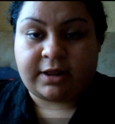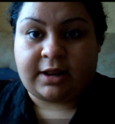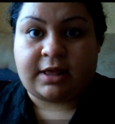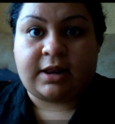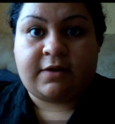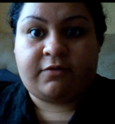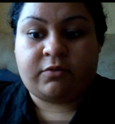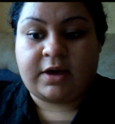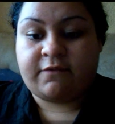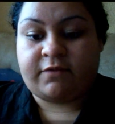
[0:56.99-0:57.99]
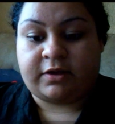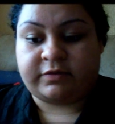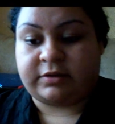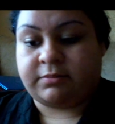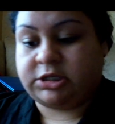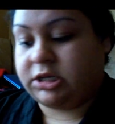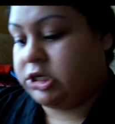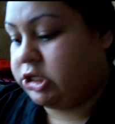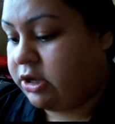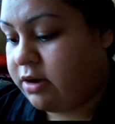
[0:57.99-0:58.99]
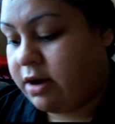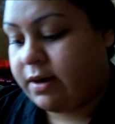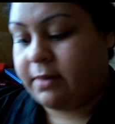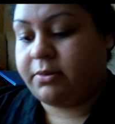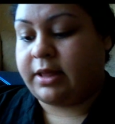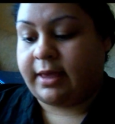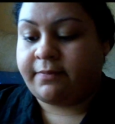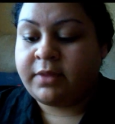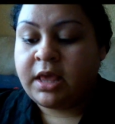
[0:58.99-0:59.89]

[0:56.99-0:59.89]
and I love the way it feels, and I'm just going to show you how I apply it.